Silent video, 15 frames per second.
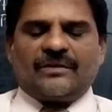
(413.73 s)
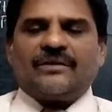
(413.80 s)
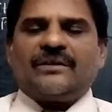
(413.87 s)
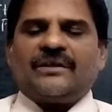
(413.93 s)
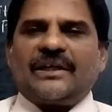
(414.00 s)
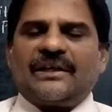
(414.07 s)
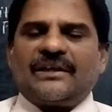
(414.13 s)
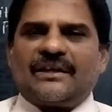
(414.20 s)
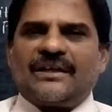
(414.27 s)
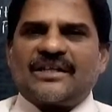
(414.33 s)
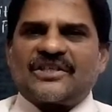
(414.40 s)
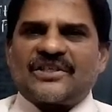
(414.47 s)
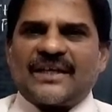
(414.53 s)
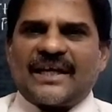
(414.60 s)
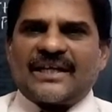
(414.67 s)
He learned
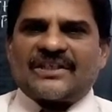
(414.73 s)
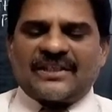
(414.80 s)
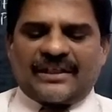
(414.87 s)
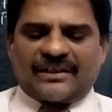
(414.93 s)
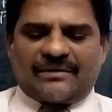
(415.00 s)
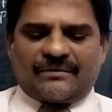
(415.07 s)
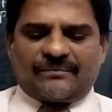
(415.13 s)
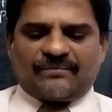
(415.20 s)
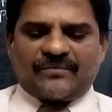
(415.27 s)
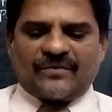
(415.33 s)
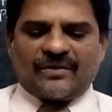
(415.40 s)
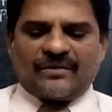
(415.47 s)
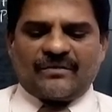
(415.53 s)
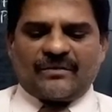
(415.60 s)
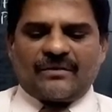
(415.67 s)
Sanskrit
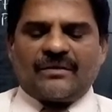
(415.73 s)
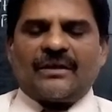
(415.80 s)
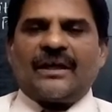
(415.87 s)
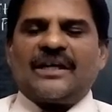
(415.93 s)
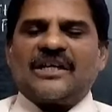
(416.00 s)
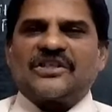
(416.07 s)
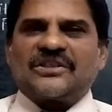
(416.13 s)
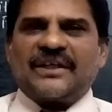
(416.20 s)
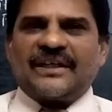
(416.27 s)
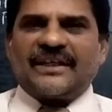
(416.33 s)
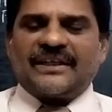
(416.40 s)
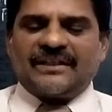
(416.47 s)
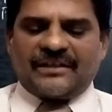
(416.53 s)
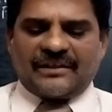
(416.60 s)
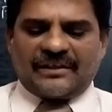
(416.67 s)
and
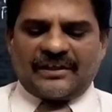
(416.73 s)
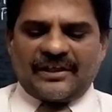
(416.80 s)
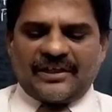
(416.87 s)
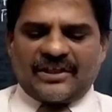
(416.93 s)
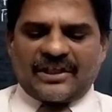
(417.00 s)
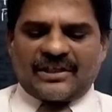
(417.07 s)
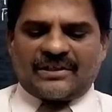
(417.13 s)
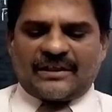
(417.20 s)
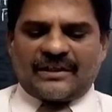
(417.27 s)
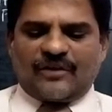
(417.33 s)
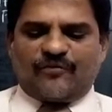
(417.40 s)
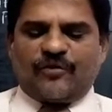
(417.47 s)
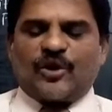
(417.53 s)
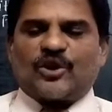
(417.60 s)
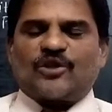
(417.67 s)
studied religious and
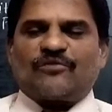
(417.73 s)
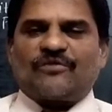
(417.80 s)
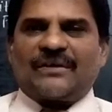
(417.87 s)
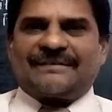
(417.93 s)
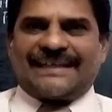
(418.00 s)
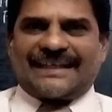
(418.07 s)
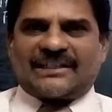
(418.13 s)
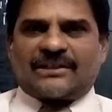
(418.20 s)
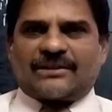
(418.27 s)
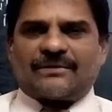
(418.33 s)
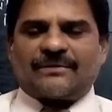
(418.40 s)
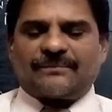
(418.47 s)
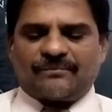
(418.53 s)
philosophical texts